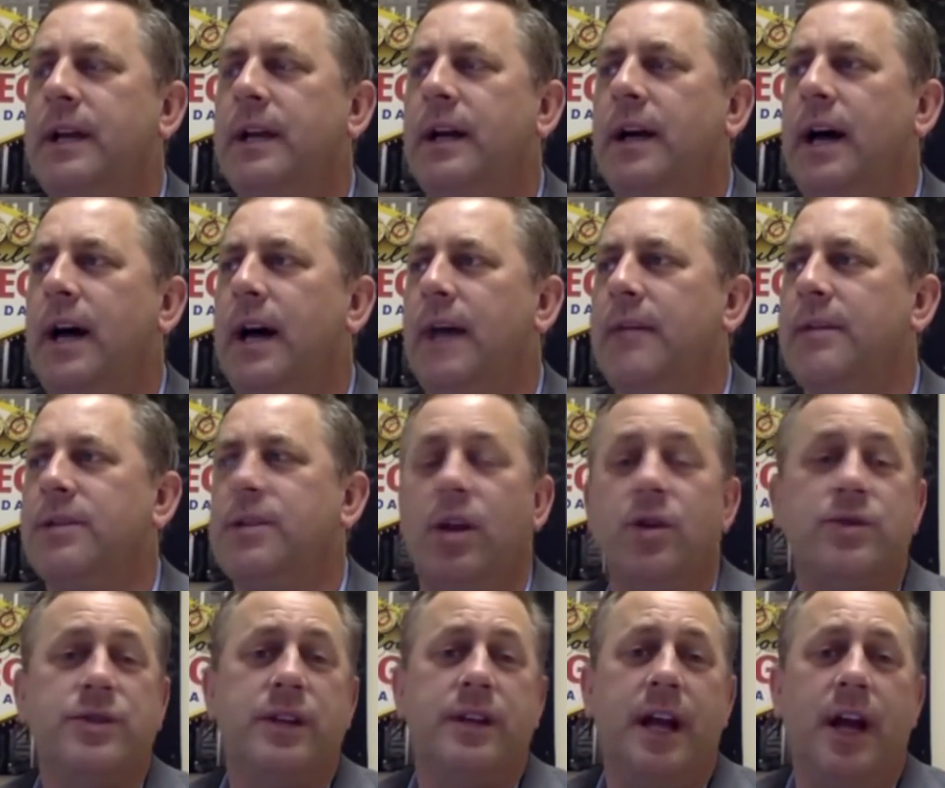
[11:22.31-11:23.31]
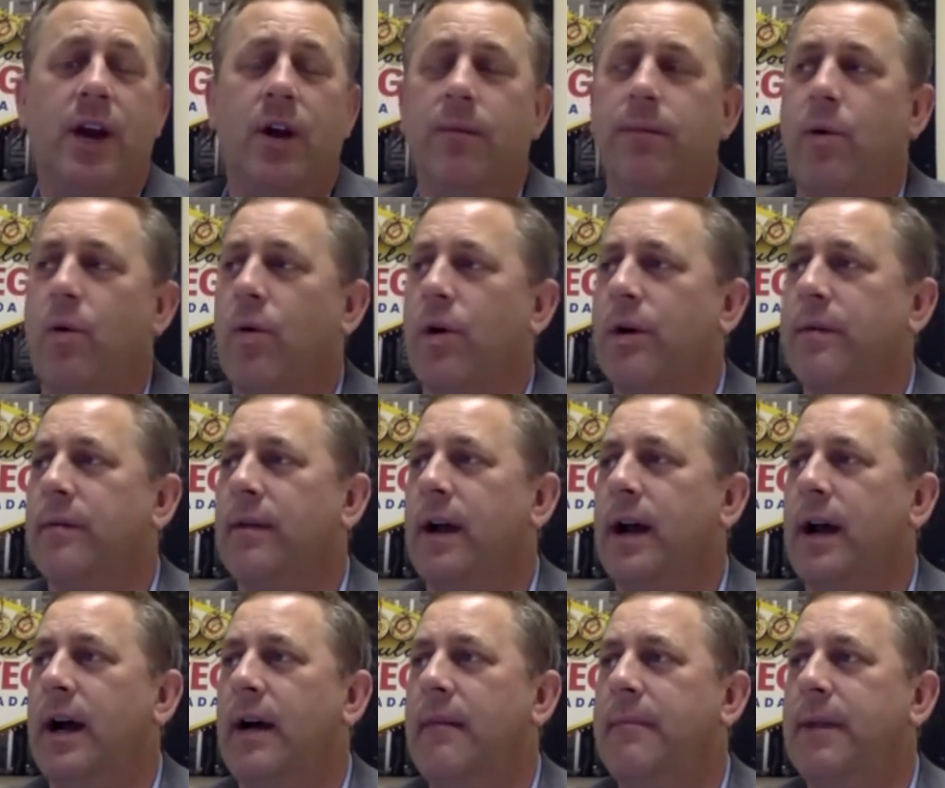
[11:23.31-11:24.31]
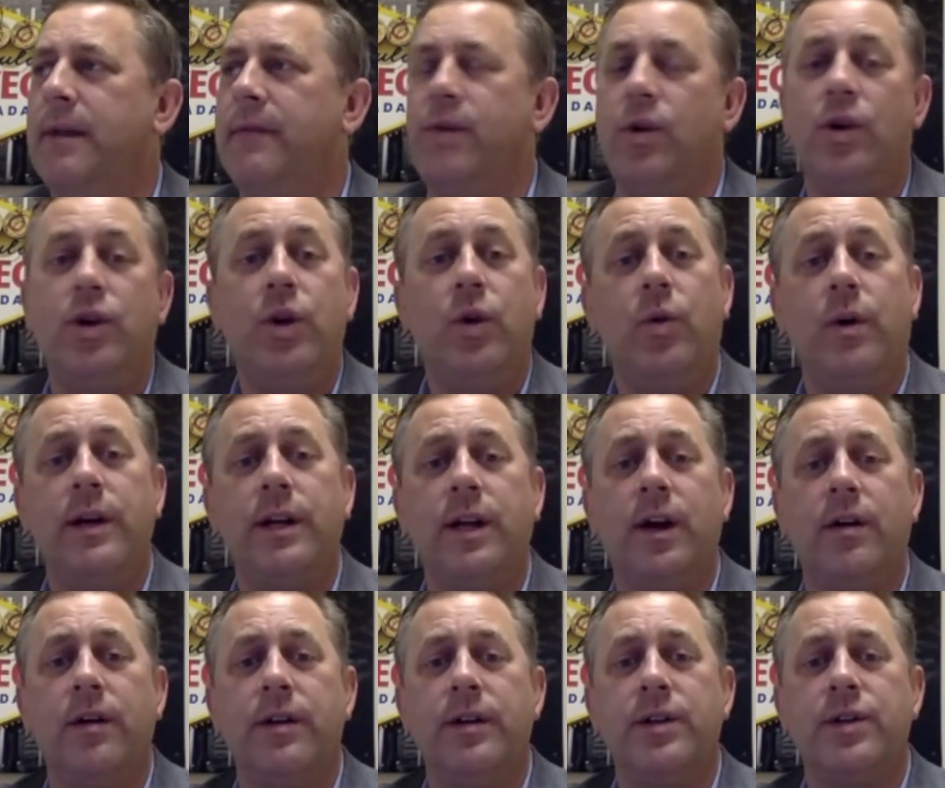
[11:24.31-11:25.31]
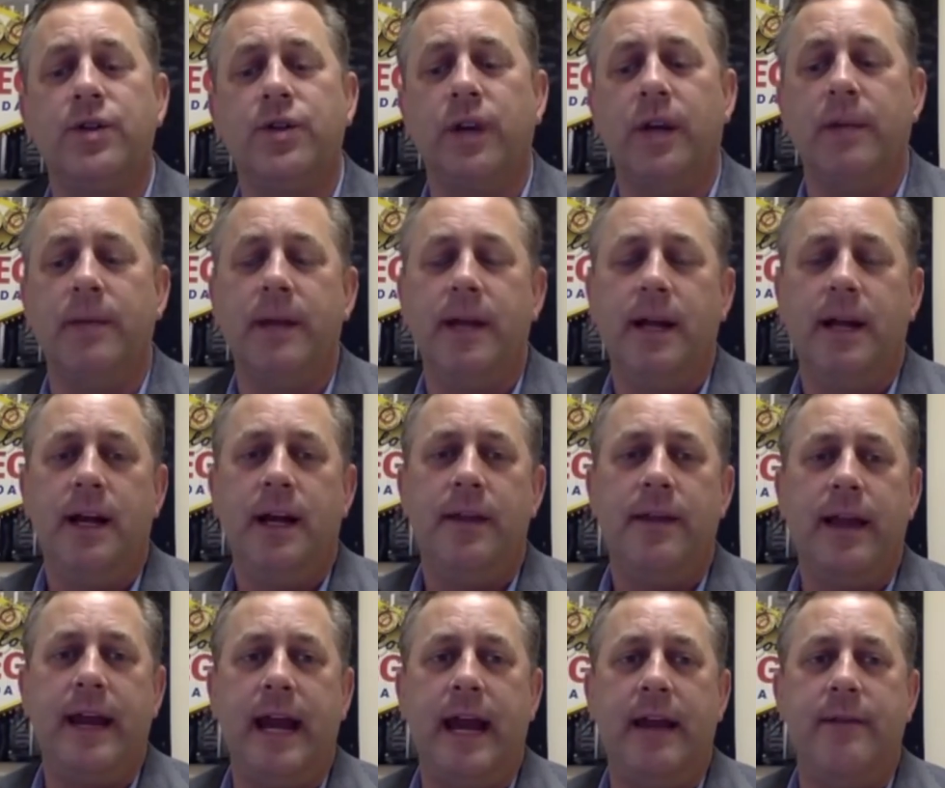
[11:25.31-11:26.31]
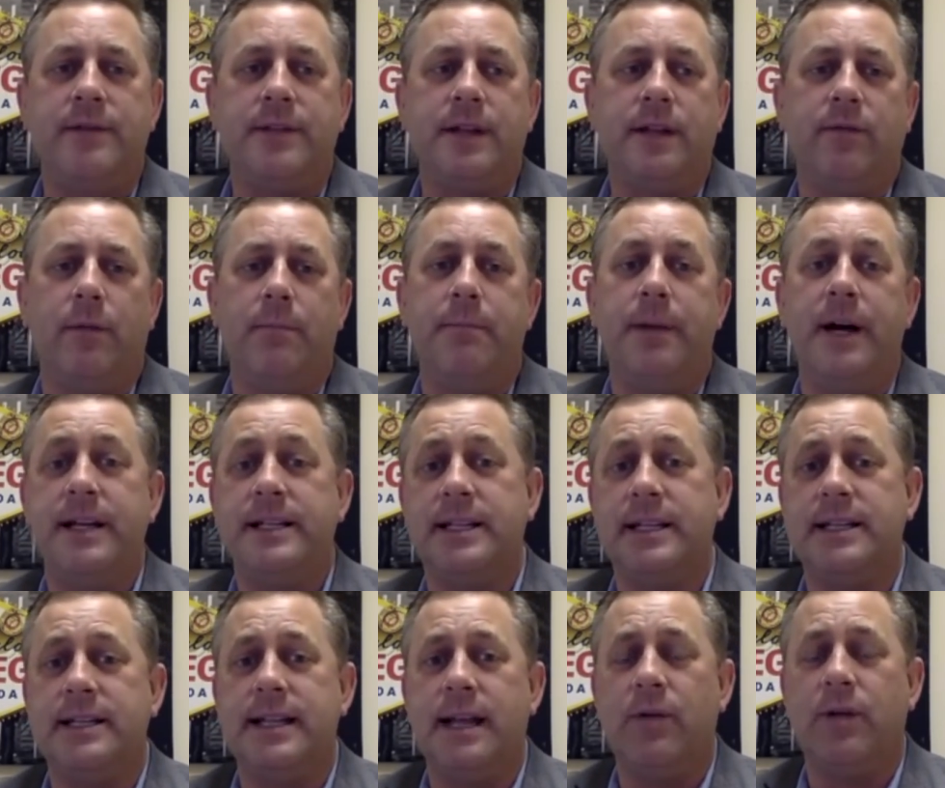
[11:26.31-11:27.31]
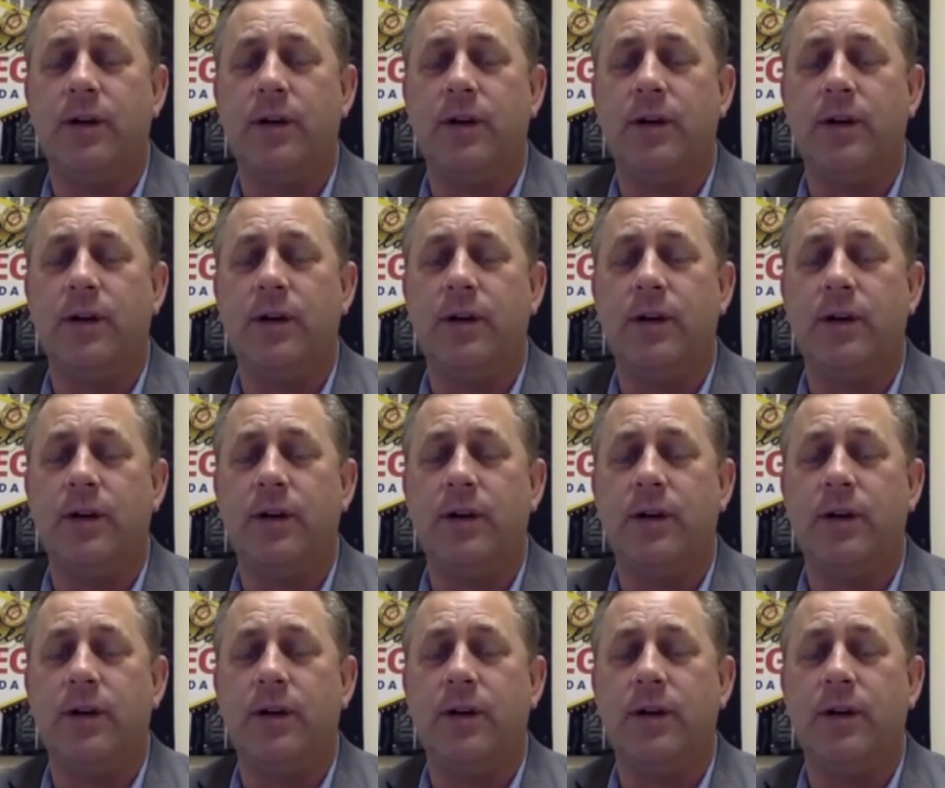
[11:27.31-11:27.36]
It's close to the airport, but if you do want to go to the Strip, they have several buses that will